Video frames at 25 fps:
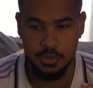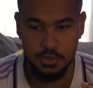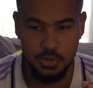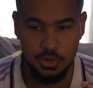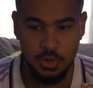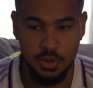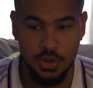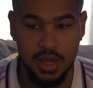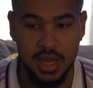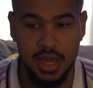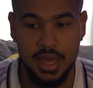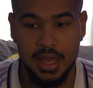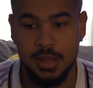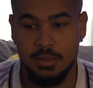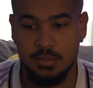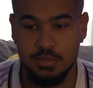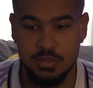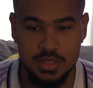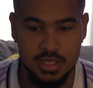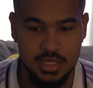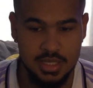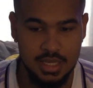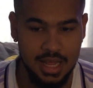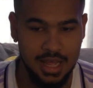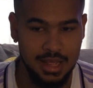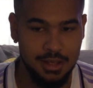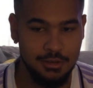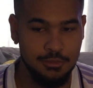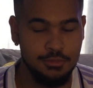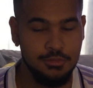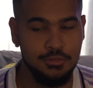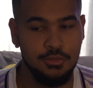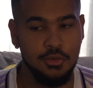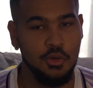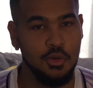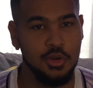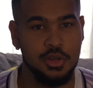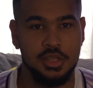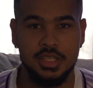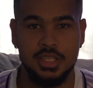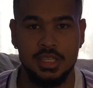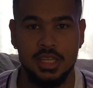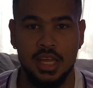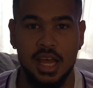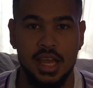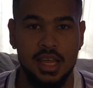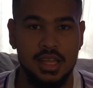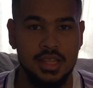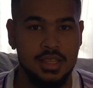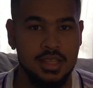your games like
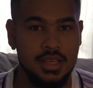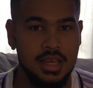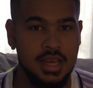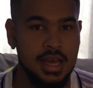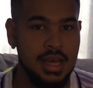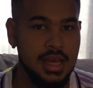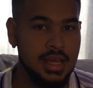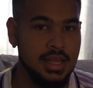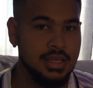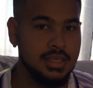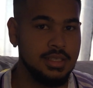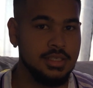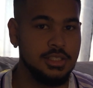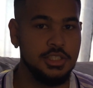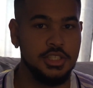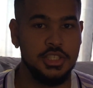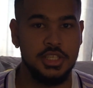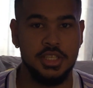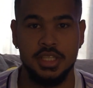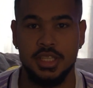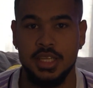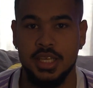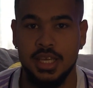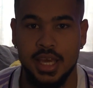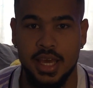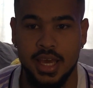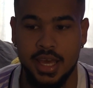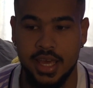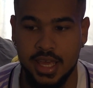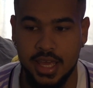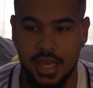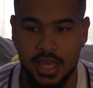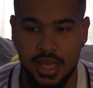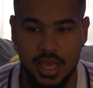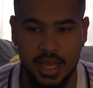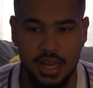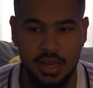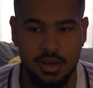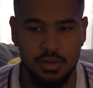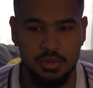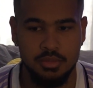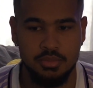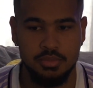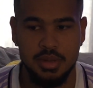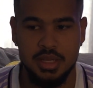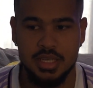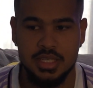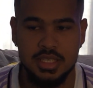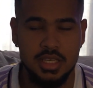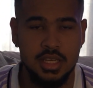Fortnite and GTA
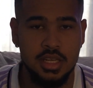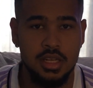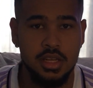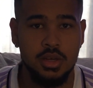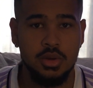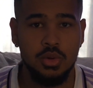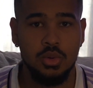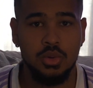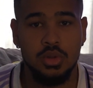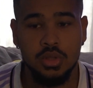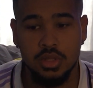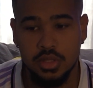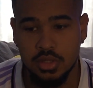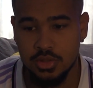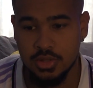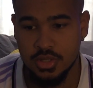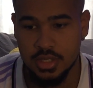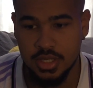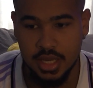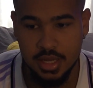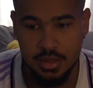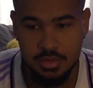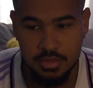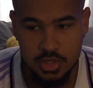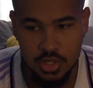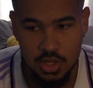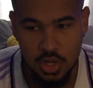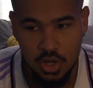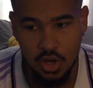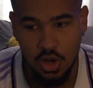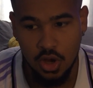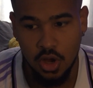and basically all those games